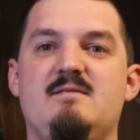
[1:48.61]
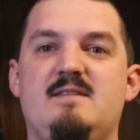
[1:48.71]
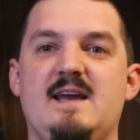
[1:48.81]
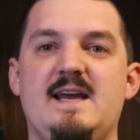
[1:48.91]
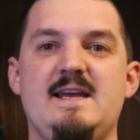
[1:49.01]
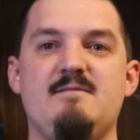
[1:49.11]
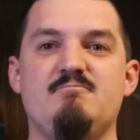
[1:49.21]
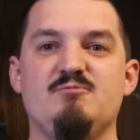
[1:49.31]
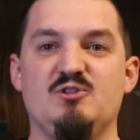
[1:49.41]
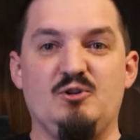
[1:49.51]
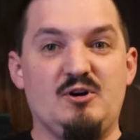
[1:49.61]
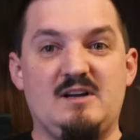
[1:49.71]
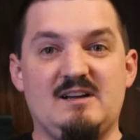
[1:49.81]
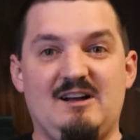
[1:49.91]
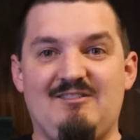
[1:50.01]
They
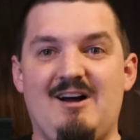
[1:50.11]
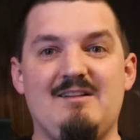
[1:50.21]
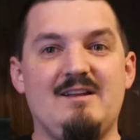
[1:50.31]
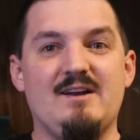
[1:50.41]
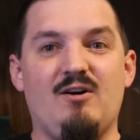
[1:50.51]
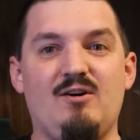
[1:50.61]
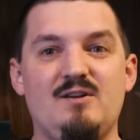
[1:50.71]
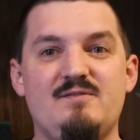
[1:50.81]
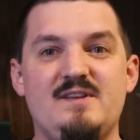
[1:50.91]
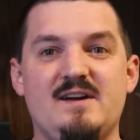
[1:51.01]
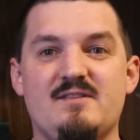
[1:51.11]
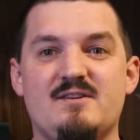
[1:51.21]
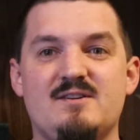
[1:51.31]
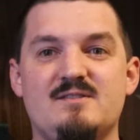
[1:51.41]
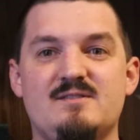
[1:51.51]
look a lot like all of the
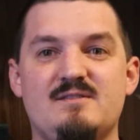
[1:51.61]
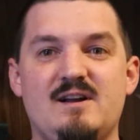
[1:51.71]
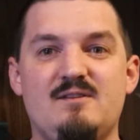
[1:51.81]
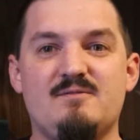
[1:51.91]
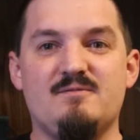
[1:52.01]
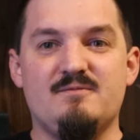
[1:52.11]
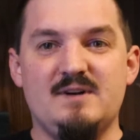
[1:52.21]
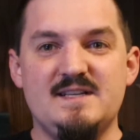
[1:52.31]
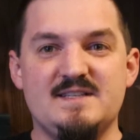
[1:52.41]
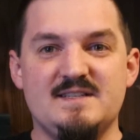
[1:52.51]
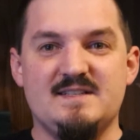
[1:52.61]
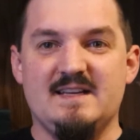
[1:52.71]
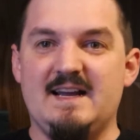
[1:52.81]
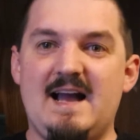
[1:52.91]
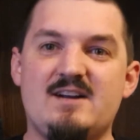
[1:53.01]
other elf races.
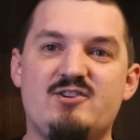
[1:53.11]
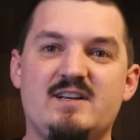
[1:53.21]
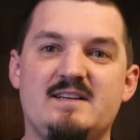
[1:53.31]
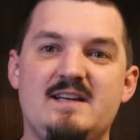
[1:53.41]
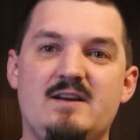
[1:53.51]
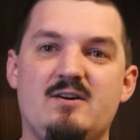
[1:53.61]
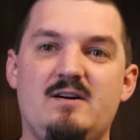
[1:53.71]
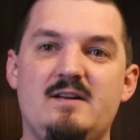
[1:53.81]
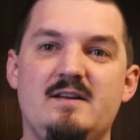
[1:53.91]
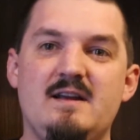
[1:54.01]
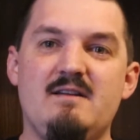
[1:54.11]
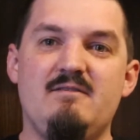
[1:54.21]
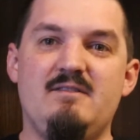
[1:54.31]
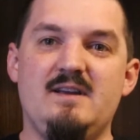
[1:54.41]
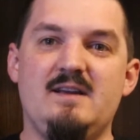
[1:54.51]
They actually can take on
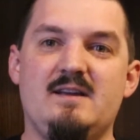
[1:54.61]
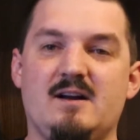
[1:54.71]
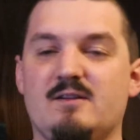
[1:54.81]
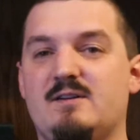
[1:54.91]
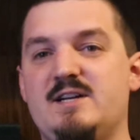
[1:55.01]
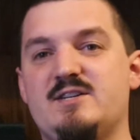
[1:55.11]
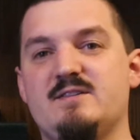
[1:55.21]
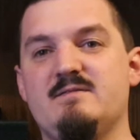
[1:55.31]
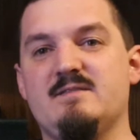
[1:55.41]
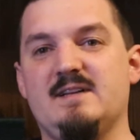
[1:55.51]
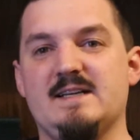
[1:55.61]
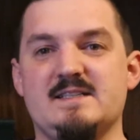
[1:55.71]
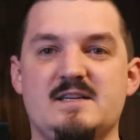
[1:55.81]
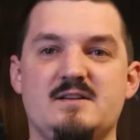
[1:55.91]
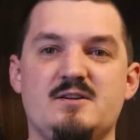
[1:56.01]
the coloration, like
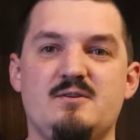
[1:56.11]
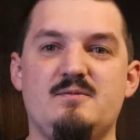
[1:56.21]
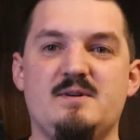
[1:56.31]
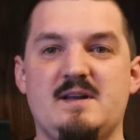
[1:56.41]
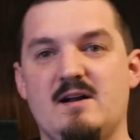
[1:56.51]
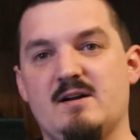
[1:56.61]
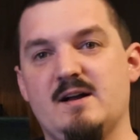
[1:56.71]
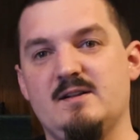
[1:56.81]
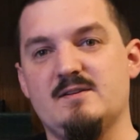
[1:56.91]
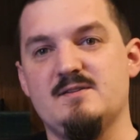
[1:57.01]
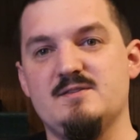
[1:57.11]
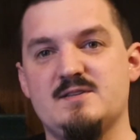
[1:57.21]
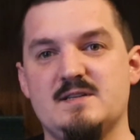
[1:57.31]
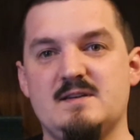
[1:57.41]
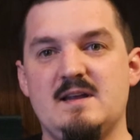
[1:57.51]
skin tone and hair
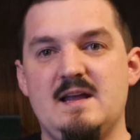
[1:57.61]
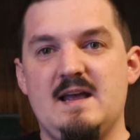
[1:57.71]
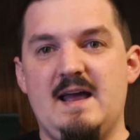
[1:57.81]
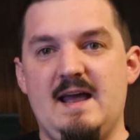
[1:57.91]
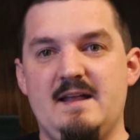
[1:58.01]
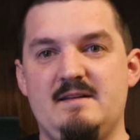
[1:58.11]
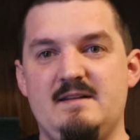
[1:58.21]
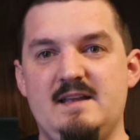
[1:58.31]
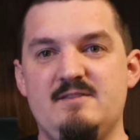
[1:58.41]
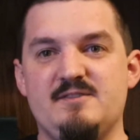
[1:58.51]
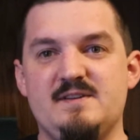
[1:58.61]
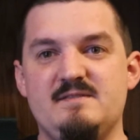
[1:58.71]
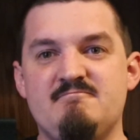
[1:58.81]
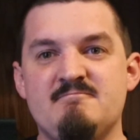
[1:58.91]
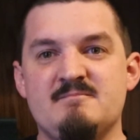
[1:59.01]
colors, and
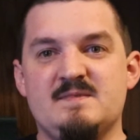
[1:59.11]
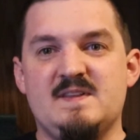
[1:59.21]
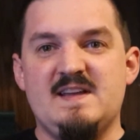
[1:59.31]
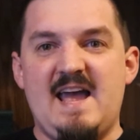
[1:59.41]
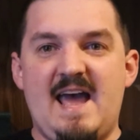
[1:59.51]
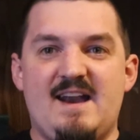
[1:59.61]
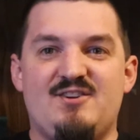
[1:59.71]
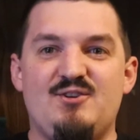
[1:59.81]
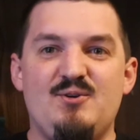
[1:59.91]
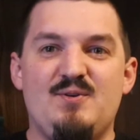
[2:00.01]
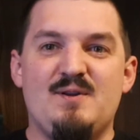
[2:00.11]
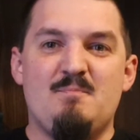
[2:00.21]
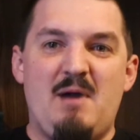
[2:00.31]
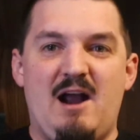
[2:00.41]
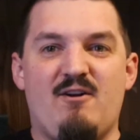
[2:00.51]
even the attitude
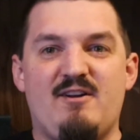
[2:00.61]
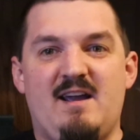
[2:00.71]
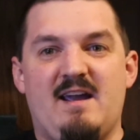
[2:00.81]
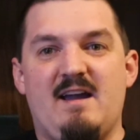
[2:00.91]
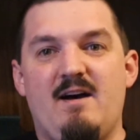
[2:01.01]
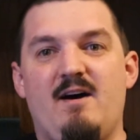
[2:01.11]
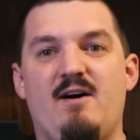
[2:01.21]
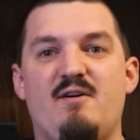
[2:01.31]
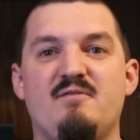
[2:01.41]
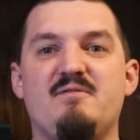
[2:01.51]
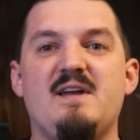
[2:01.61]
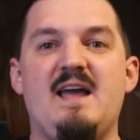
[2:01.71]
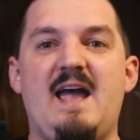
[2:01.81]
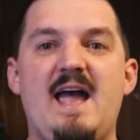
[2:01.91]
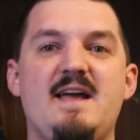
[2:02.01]
and bearing of
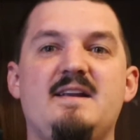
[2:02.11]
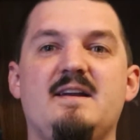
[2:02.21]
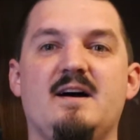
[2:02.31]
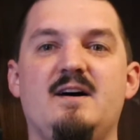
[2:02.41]
any